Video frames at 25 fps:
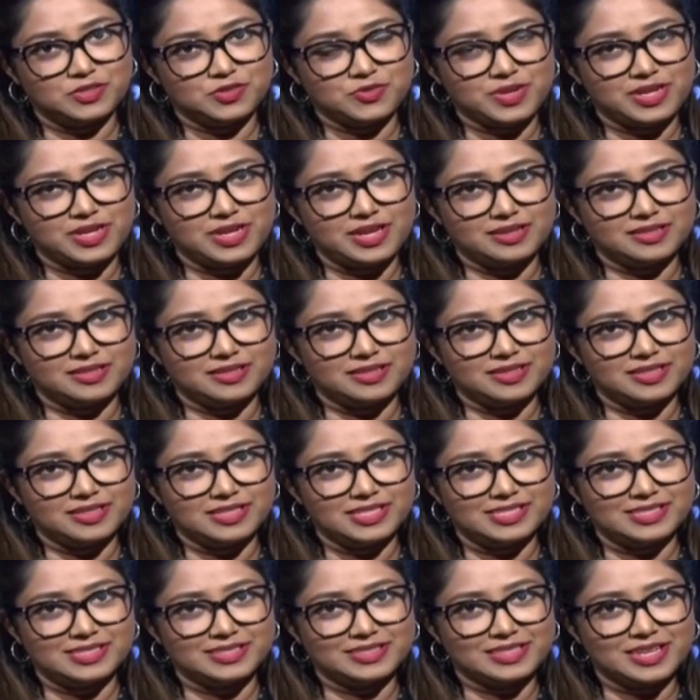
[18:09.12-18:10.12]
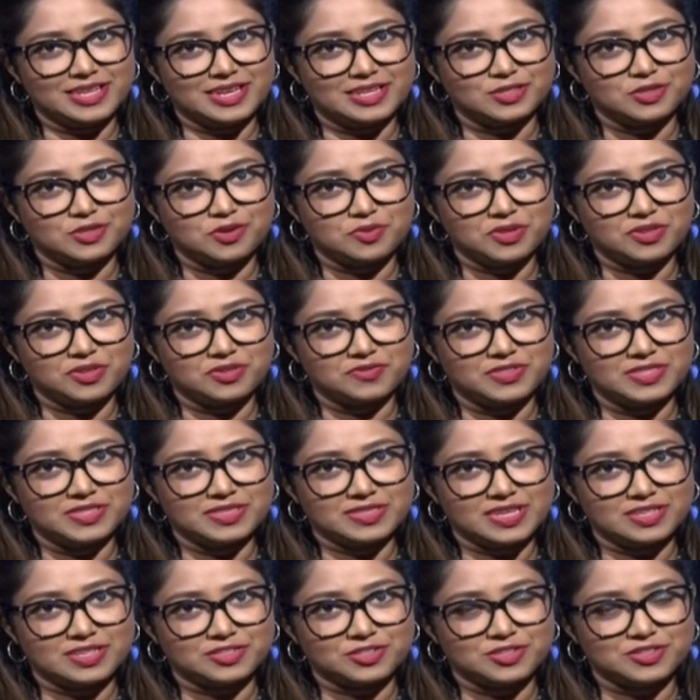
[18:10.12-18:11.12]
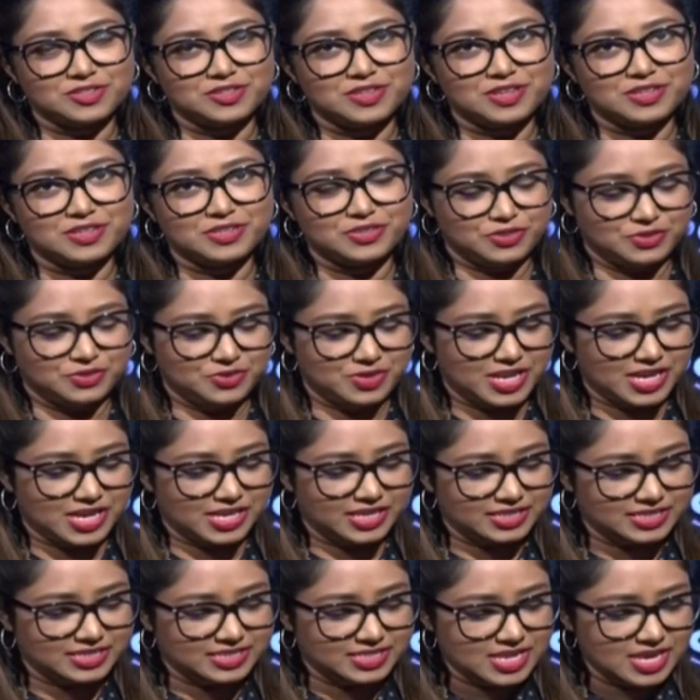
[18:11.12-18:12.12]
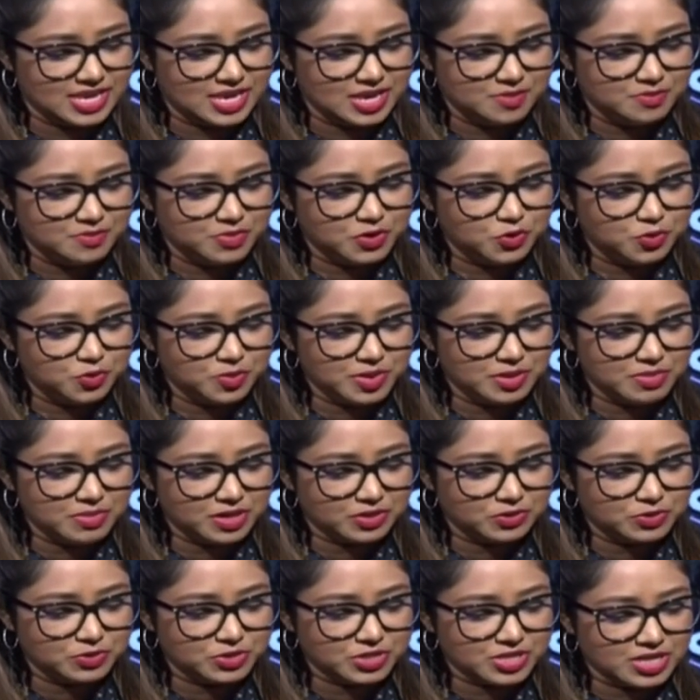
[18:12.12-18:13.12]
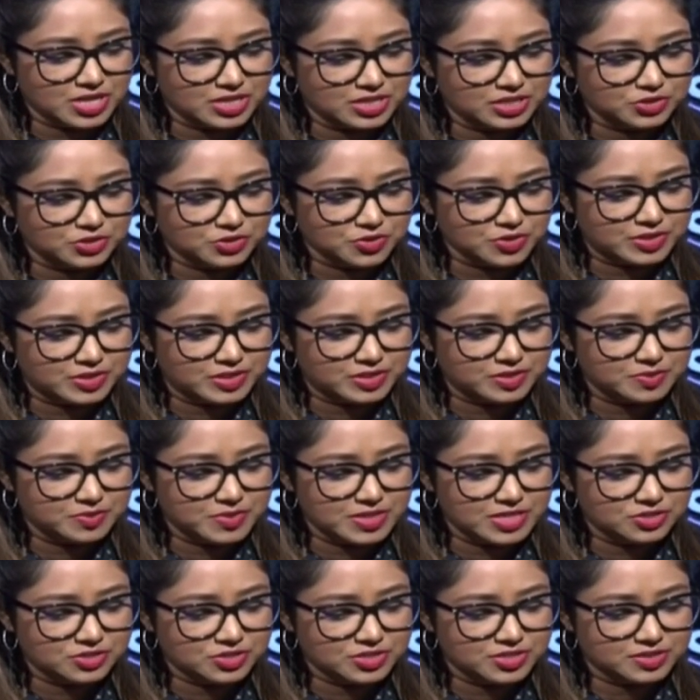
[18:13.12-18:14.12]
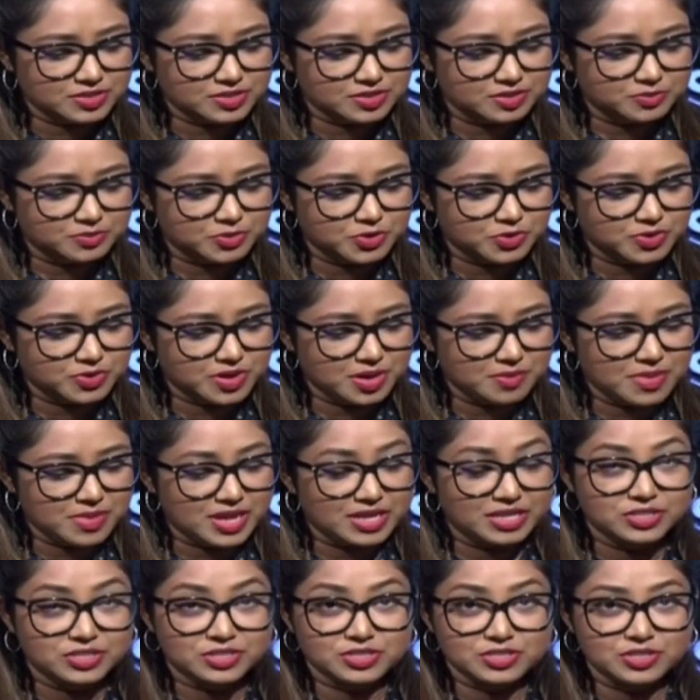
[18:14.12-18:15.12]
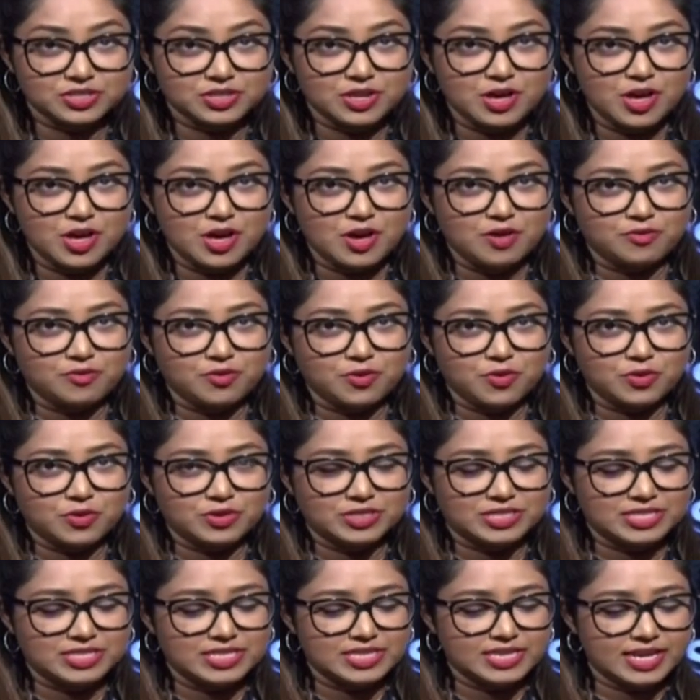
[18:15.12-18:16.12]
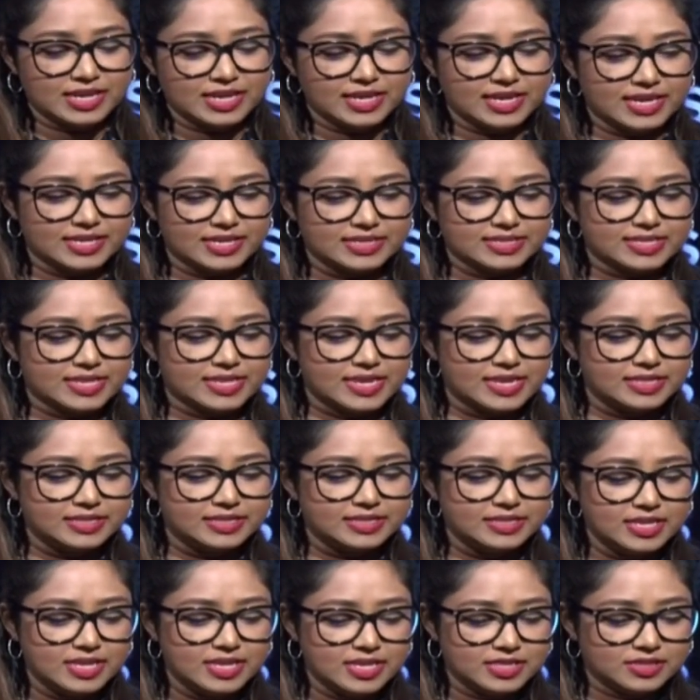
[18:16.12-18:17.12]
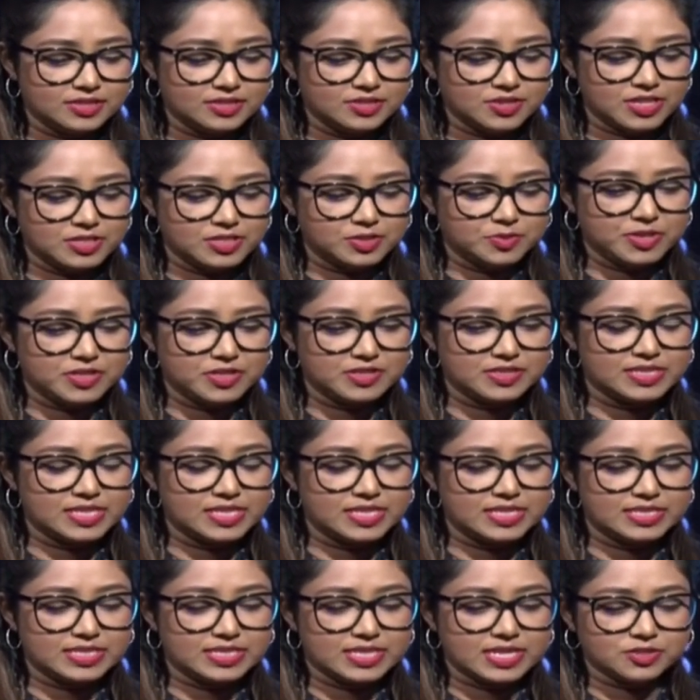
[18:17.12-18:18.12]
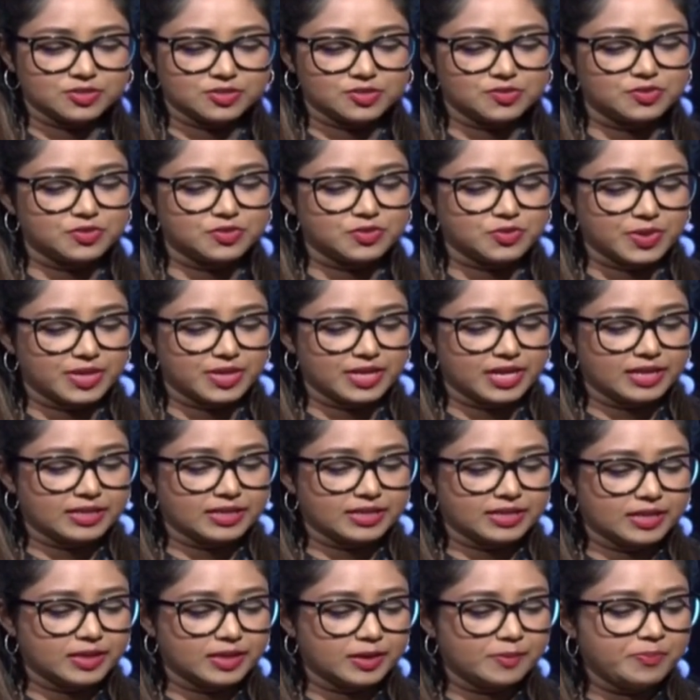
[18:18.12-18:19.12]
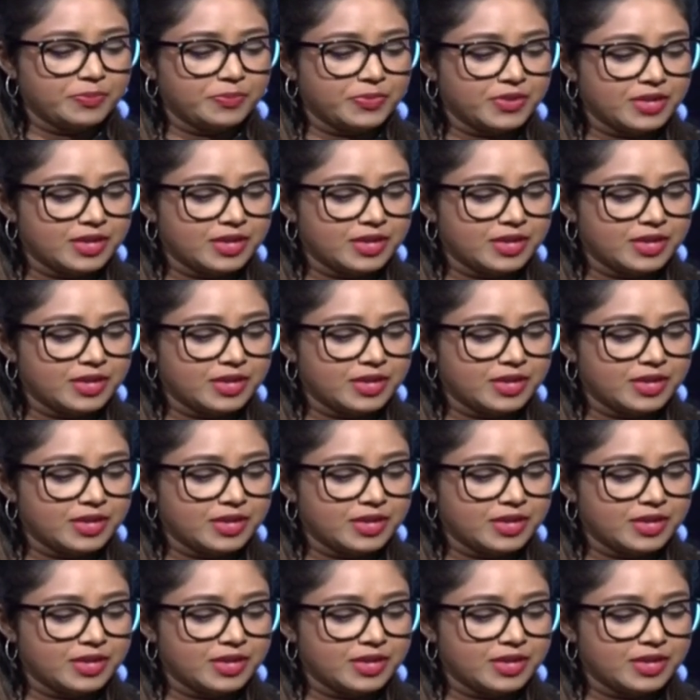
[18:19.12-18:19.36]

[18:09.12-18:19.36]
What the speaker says: Sri Lanka is our topic of discussion tonight. Piumi Madushani joins me. She's the program manager for TISL, Transparency International Sri Lanka.